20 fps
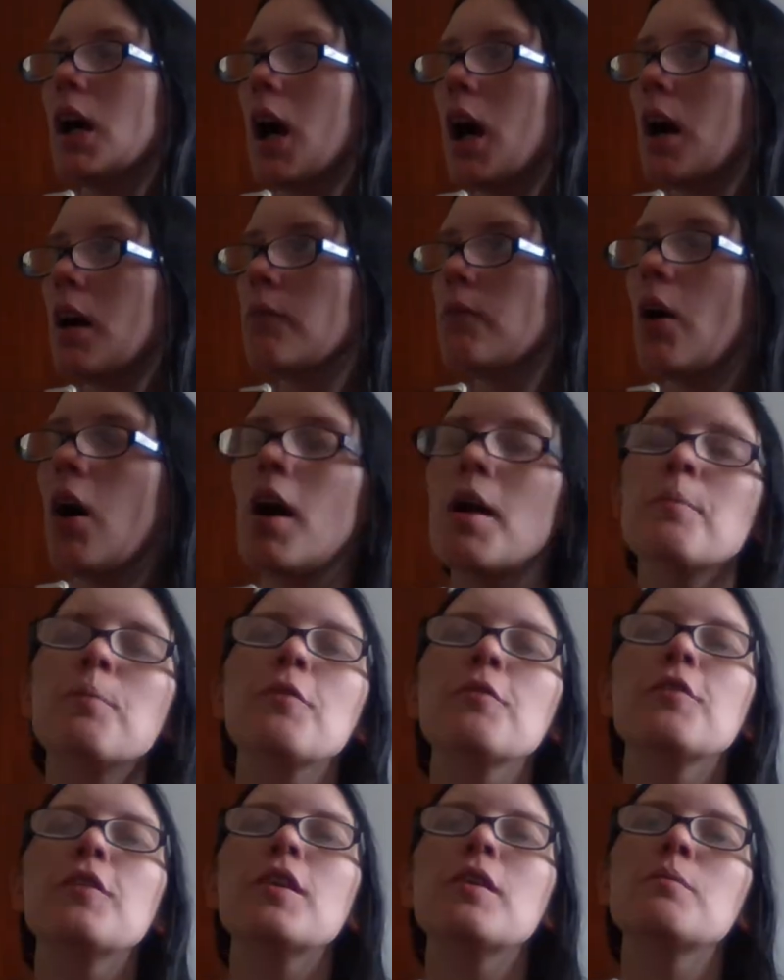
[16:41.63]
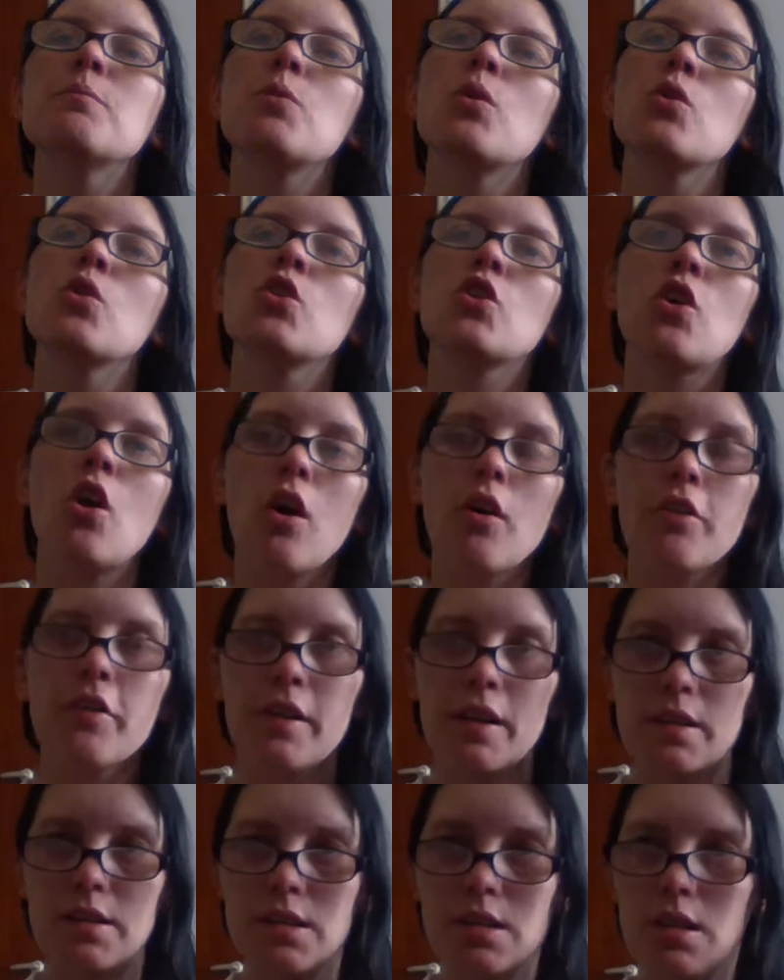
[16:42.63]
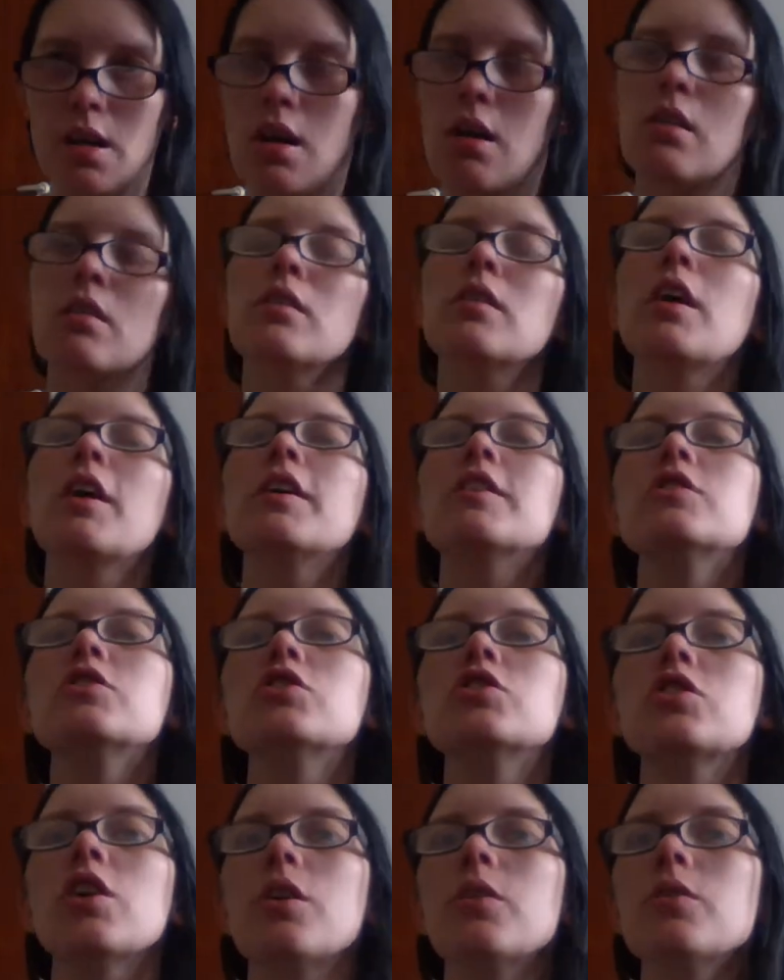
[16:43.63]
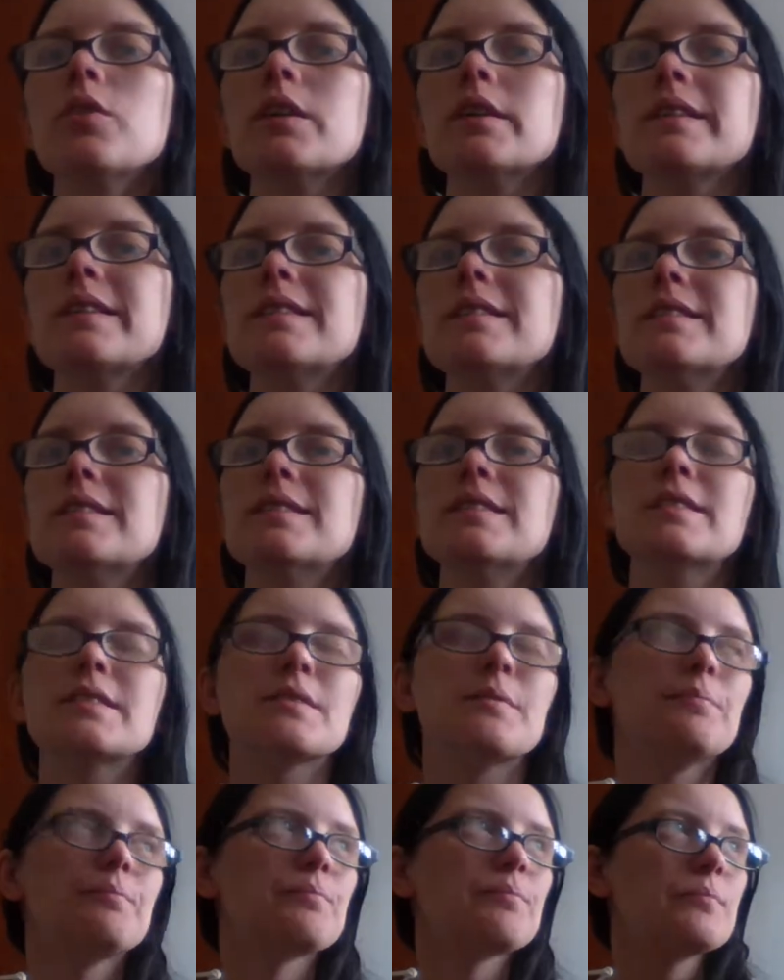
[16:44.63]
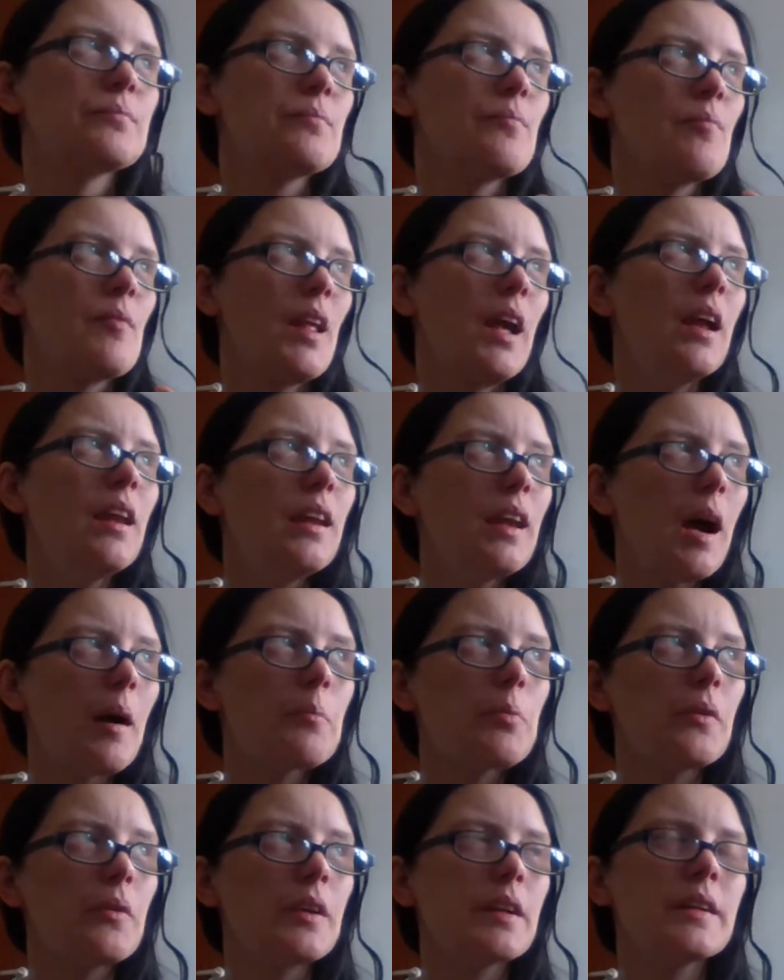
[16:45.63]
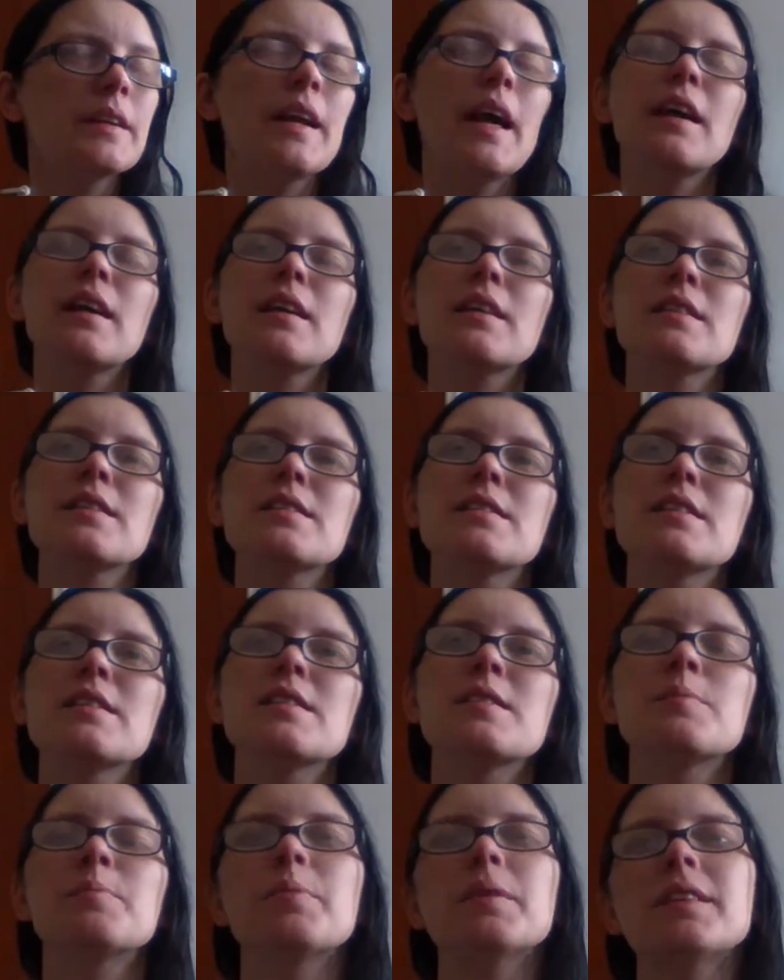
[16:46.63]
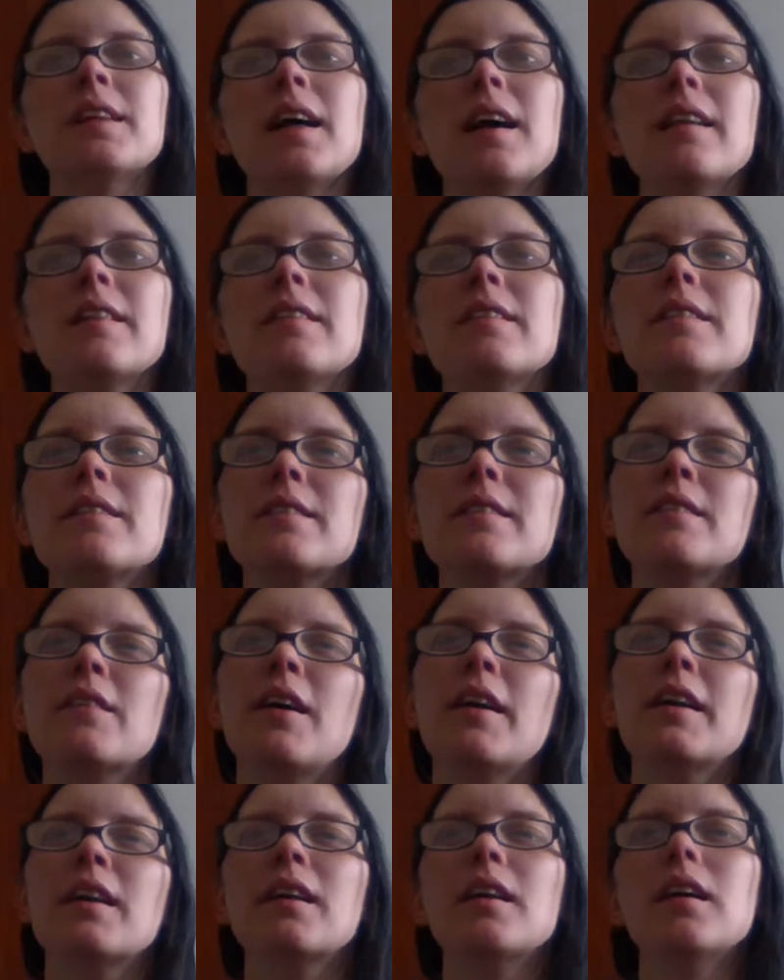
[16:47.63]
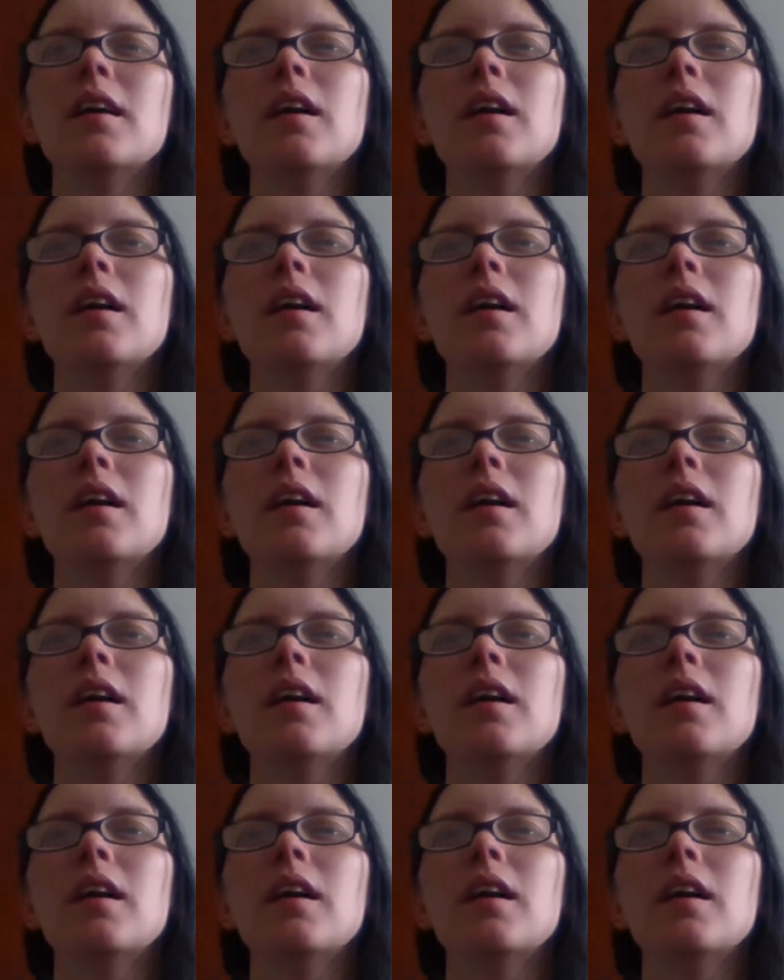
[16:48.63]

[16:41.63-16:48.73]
I prefer more gothic style, like chokers, elaborate necklaces, but that's like